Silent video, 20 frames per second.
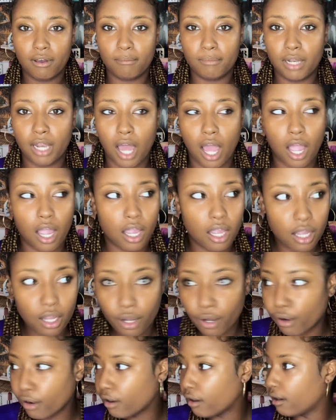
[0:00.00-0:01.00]
to be like,
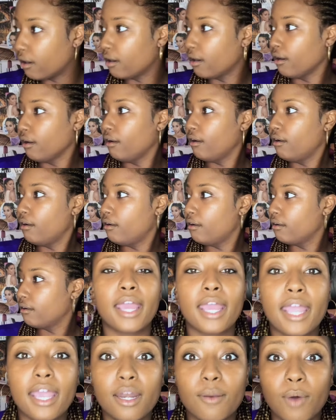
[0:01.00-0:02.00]

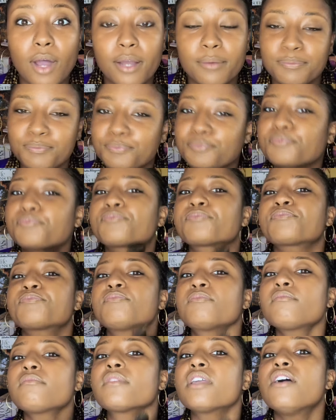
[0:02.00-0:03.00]
Anyway,
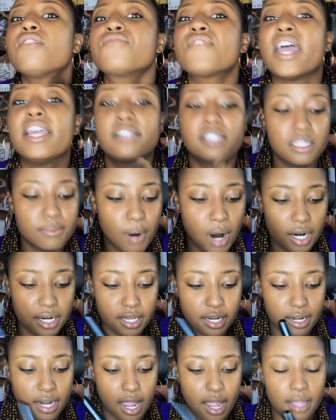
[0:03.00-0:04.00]
face is a part of
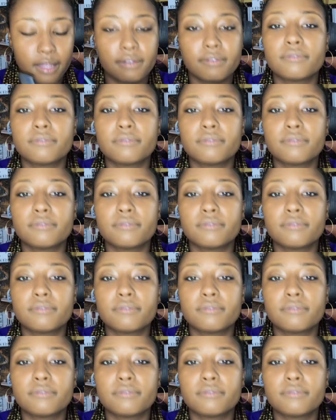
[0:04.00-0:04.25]
your neck.